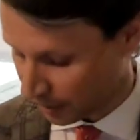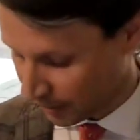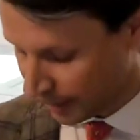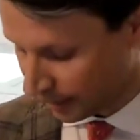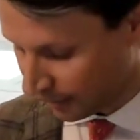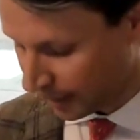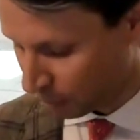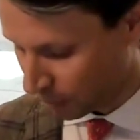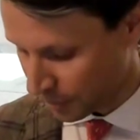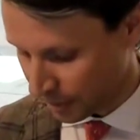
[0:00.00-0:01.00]
the leading
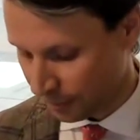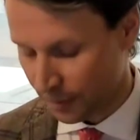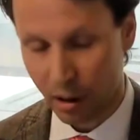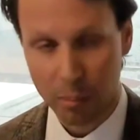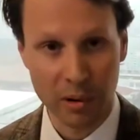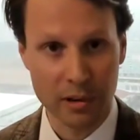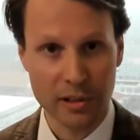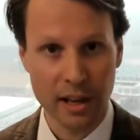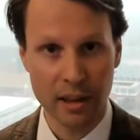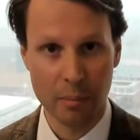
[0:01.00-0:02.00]
landlords and
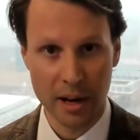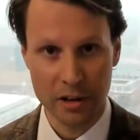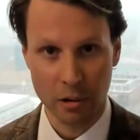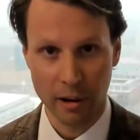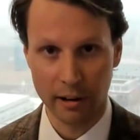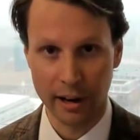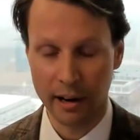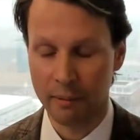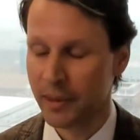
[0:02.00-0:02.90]
developers in the metro area.